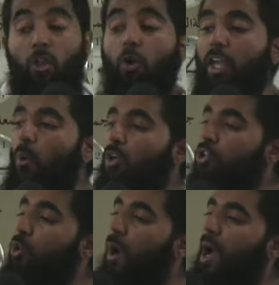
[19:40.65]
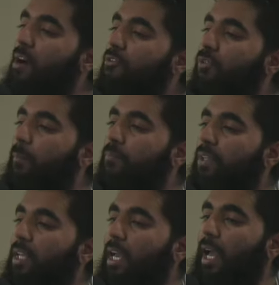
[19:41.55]
Look at what you
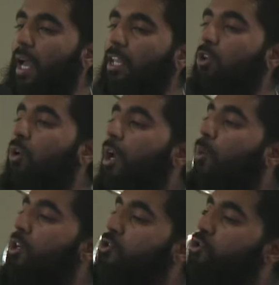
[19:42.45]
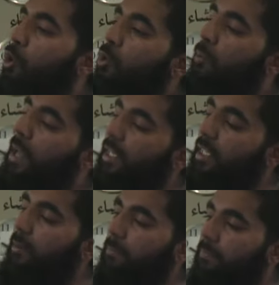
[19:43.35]
have and look at what so
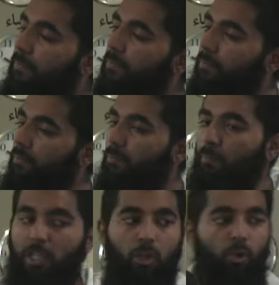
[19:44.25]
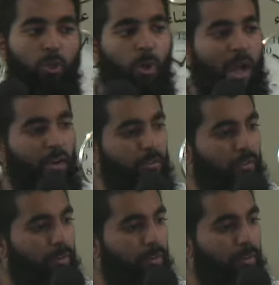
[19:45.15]
many below you have.